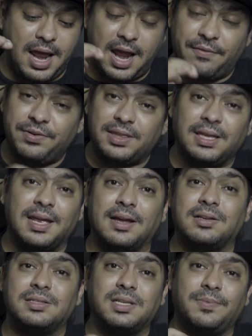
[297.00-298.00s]
Everything
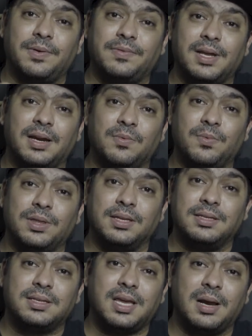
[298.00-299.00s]
else that we've done with
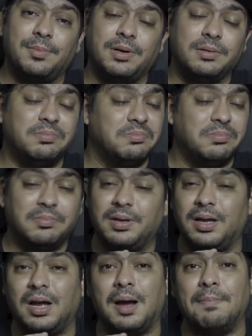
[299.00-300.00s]
this camera
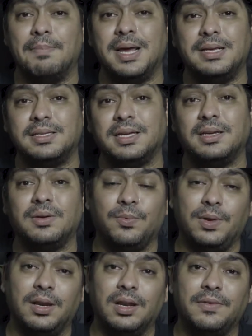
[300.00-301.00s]
amazing.
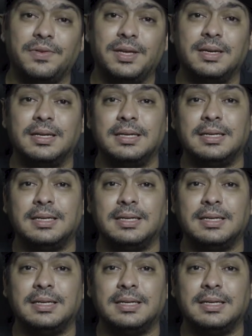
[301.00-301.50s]
We love it.